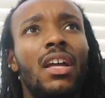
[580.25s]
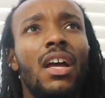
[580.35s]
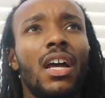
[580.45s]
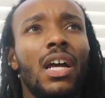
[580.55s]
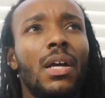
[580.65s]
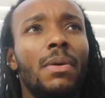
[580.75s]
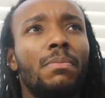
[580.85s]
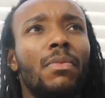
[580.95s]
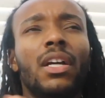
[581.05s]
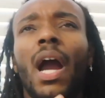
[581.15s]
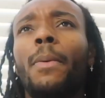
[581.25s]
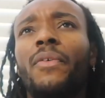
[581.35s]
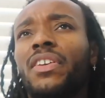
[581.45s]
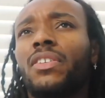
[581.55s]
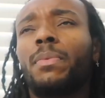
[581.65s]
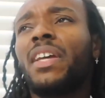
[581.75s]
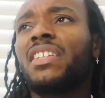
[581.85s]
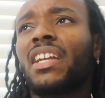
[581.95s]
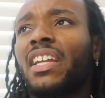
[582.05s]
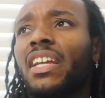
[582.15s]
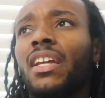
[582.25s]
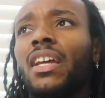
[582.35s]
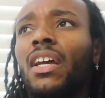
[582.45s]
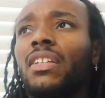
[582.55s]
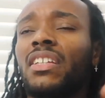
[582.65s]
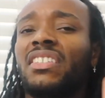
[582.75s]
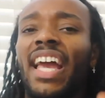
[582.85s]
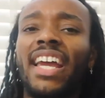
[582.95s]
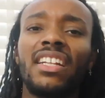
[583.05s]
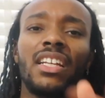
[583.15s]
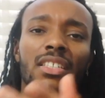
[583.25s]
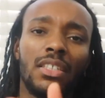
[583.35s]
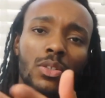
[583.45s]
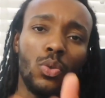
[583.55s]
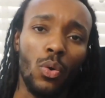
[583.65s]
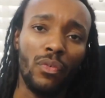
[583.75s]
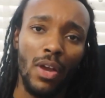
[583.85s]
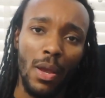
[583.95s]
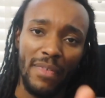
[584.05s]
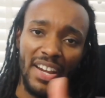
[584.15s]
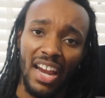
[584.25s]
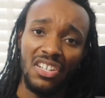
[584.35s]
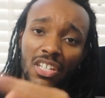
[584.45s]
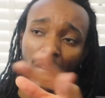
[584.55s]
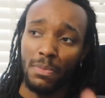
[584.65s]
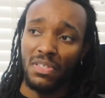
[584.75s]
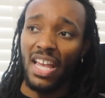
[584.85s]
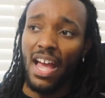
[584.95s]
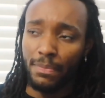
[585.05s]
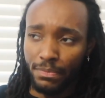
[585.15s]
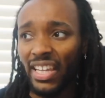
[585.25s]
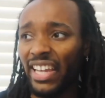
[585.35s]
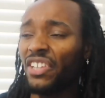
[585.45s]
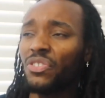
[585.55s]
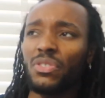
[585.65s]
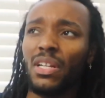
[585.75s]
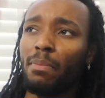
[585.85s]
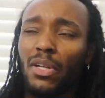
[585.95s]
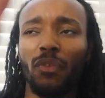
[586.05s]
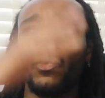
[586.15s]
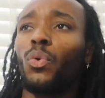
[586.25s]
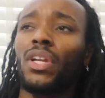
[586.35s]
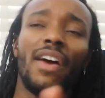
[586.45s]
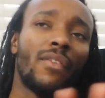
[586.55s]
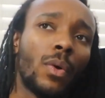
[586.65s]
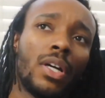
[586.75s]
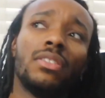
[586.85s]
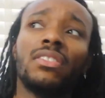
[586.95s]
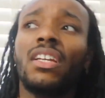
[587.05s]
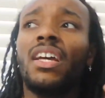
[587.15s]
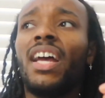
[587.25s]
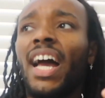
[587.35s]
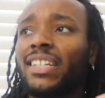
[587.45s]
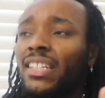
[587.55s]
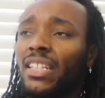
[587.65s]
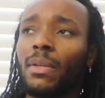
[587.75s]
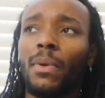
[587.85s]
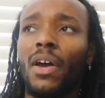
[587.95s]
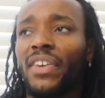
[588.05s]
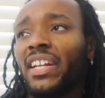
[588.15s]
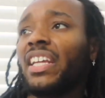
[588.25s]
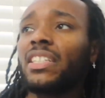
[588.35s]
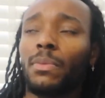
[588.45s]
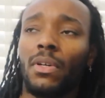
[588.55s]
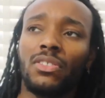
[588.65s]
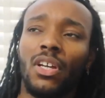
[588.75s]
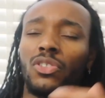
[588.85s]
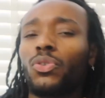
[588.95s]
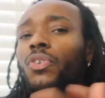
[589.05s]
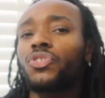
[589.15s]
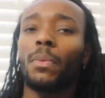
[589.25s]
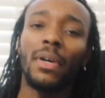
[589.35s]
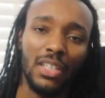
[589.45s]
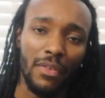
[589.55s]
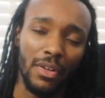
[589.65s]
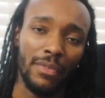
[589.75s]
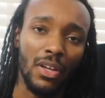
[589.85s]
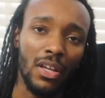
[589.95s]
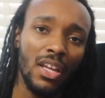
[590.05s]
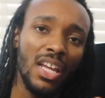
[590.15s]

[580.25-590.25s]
A couple of things, because basically the date this law firm vacation scheme sent, it literally was in the middle of all the other ones, and I didn't apply for any Easter ones, so I sort of shot myself in the foot.